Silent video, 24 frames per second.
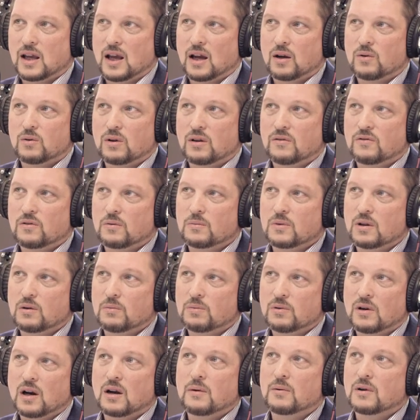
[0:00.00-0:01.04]
the equity from
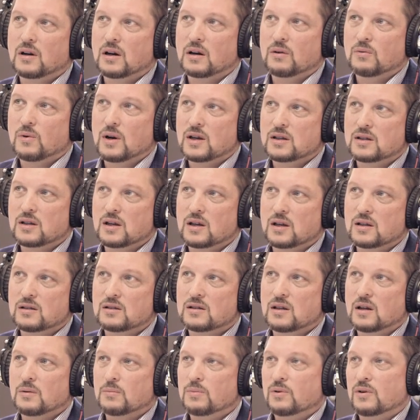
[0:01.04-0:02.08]
their primary
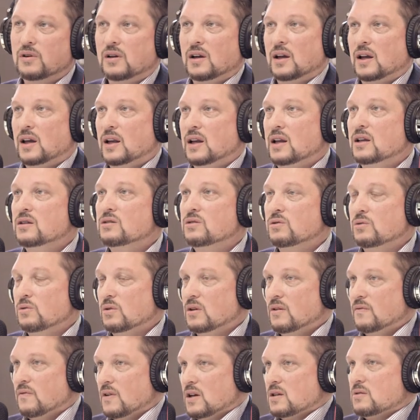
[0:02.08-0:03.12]
residence and putting it
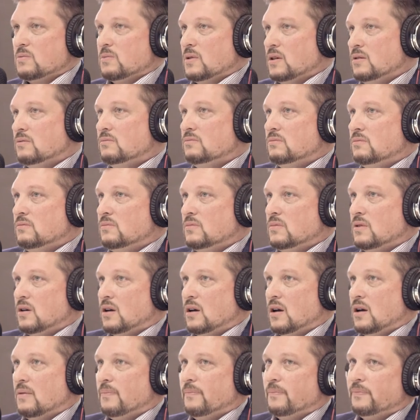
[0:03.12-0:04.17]
into an investment.
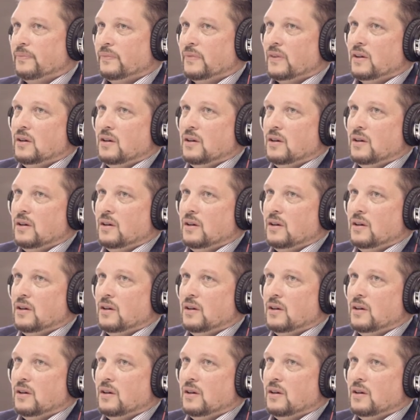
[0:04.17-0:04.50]
Um,